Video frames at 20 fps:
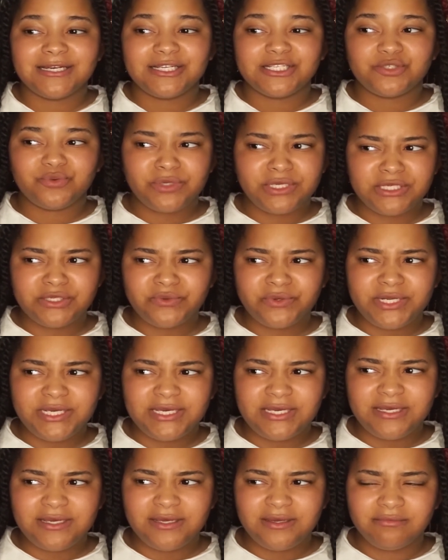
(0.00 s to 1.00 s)

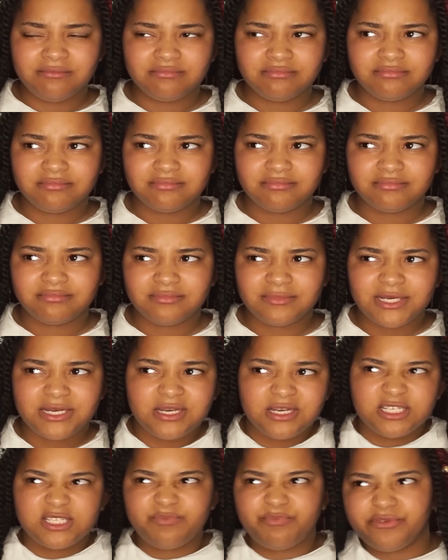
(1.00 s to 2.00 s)
2020
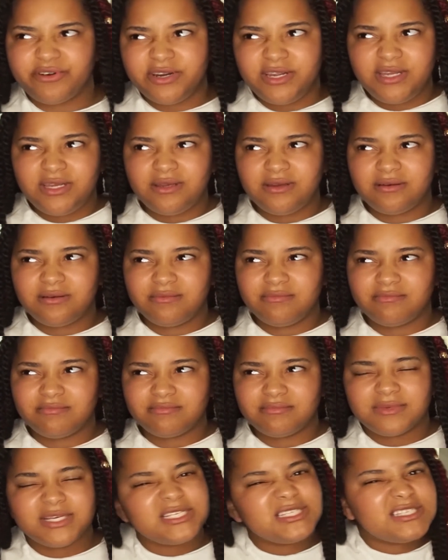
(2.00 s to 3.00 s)
spring
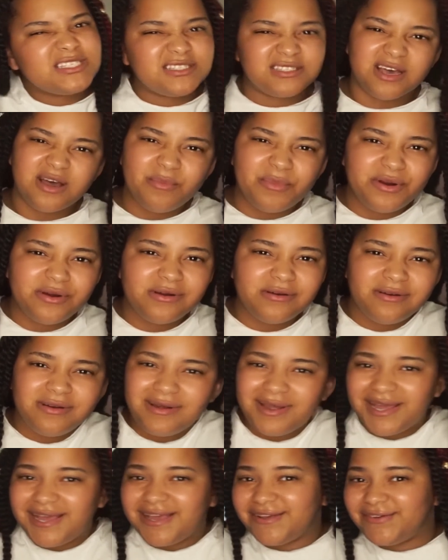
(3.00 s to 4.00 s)
summer
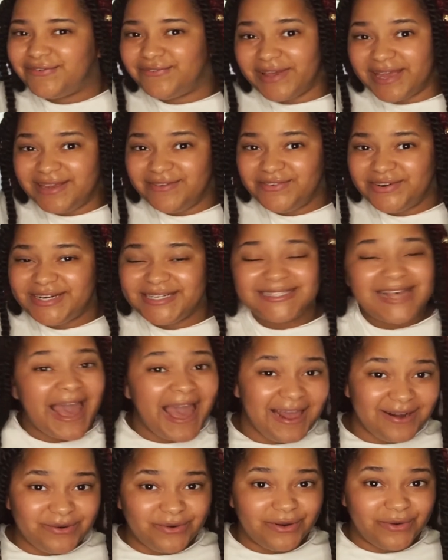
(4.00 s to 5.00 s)
favorites.
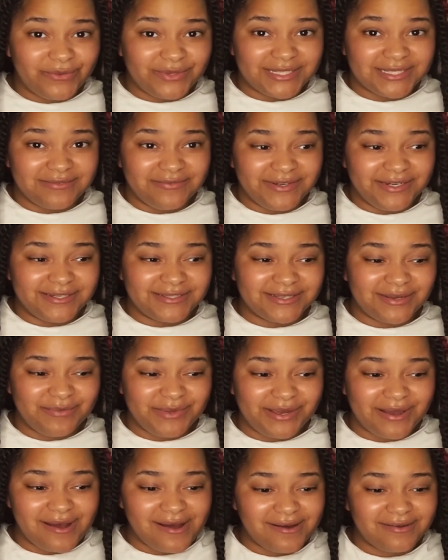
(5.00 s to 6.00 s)
I don't know what this video is gonna
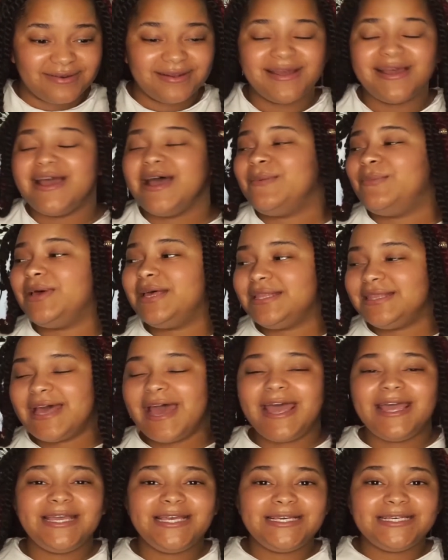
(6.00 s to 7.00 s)
be called, but
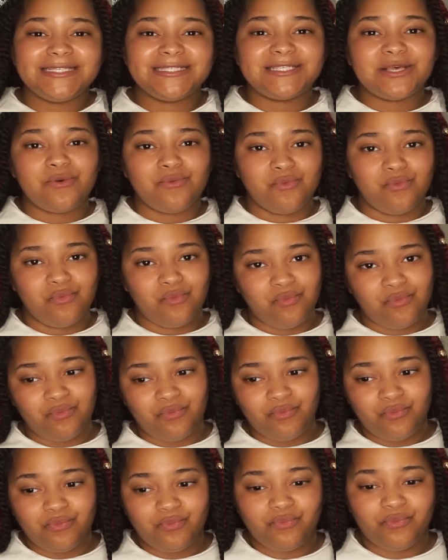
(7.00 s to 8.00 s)
that is
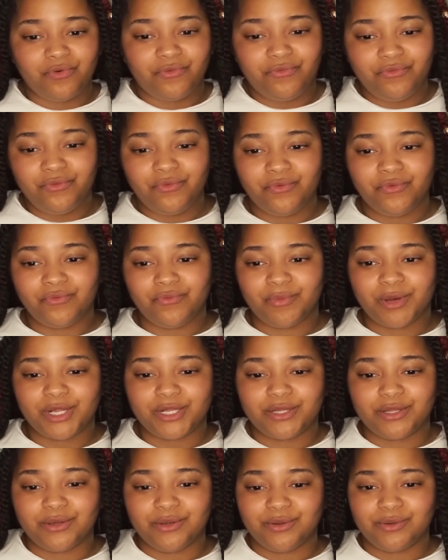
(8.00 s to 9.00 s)
a few of my
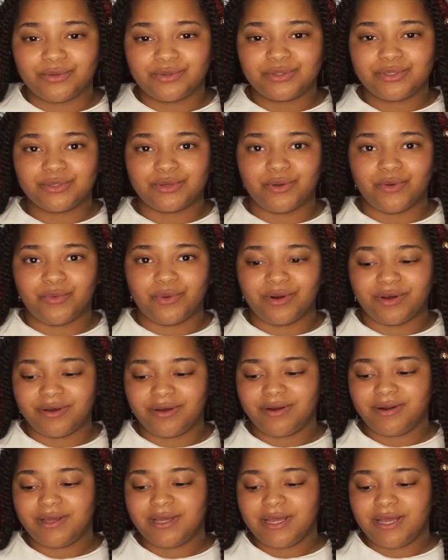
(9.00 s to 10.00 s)
things going
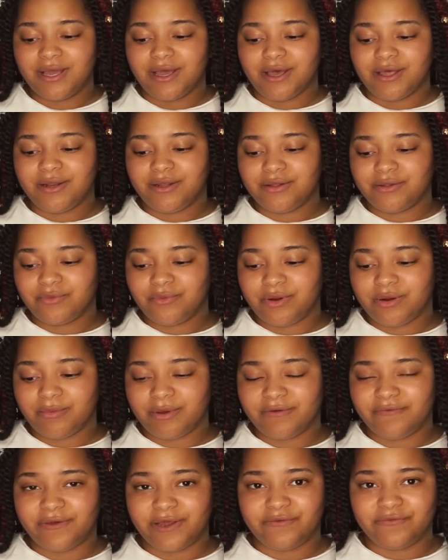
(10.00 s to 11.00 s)
on. Another one of
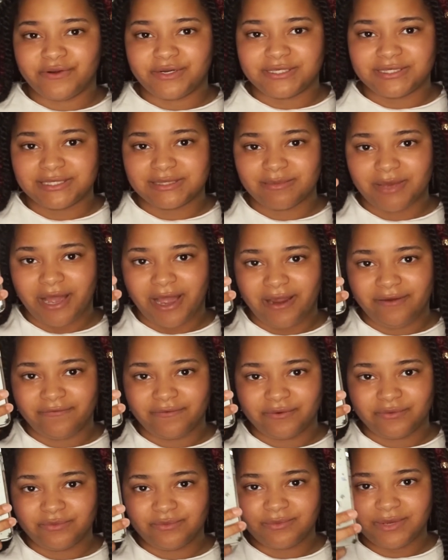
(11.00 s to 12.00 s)
my favorites is my
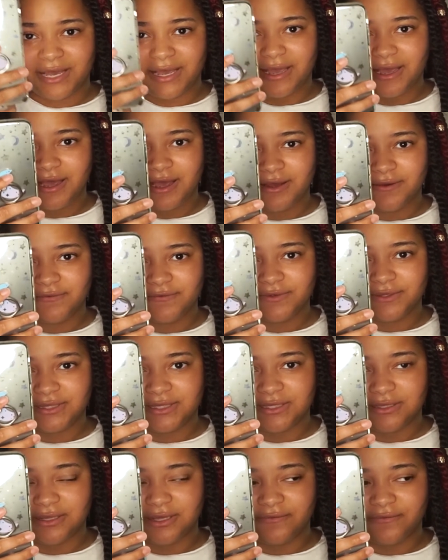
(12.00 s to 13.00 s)
iPhone. I have
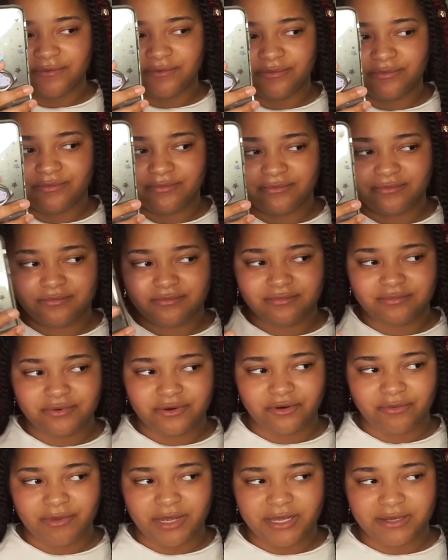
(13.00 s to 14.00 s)
the 11
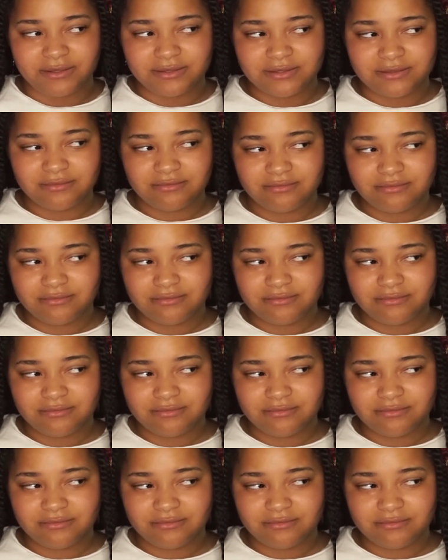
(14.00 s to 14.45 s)
Pro Max.